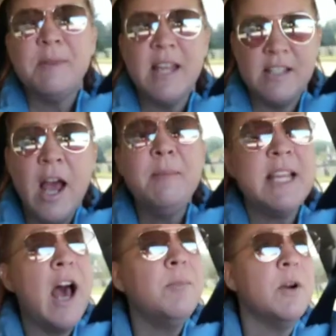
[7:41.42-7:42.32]
Thomas Thomas
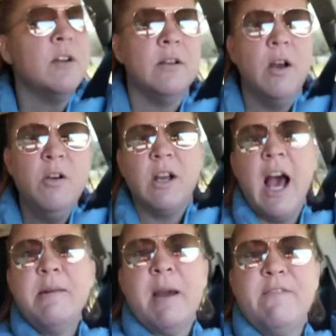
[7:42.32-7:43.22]
Halbert. Oh
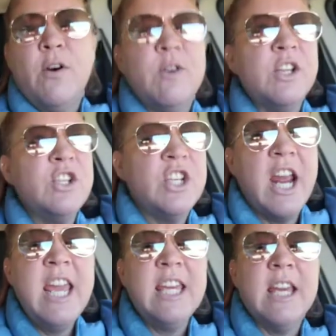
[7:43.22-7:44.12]
God, my phone is
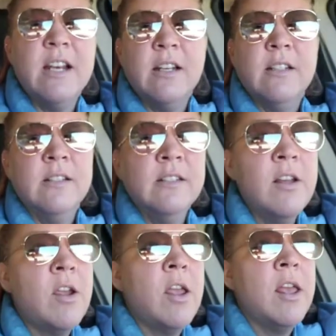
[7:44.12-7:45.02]
shaking.
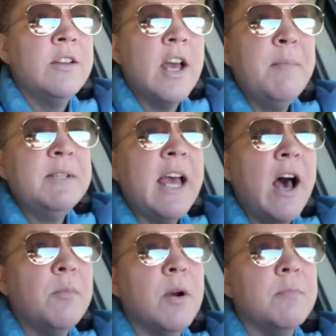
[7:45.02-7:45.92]
Thomas
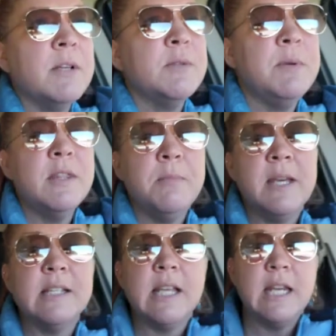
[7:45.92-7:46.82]
Halbert must be the
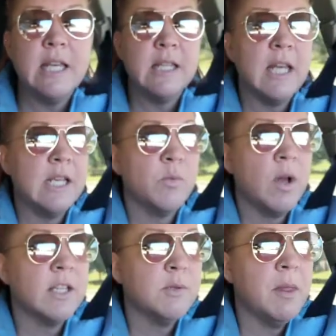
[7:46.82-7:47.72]
biggest idiot that has
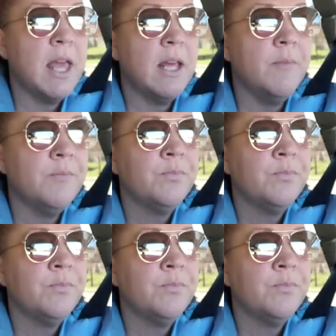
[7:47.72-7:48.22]
walked this planet.